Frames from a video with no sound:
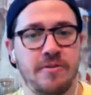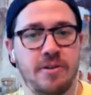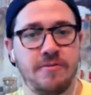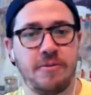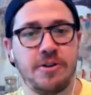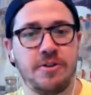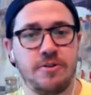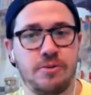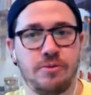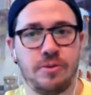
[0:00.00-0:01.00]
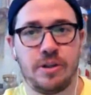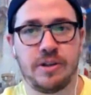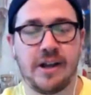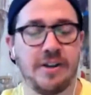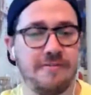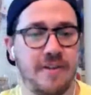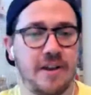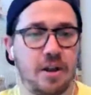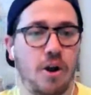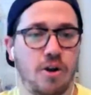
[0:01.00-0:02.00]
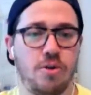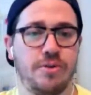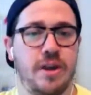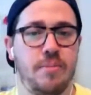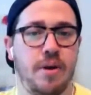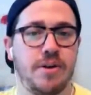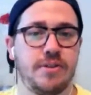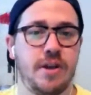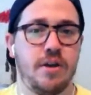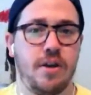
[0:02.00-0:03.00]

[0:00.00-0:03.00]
afraid to kind of fade a cargo with that price tag.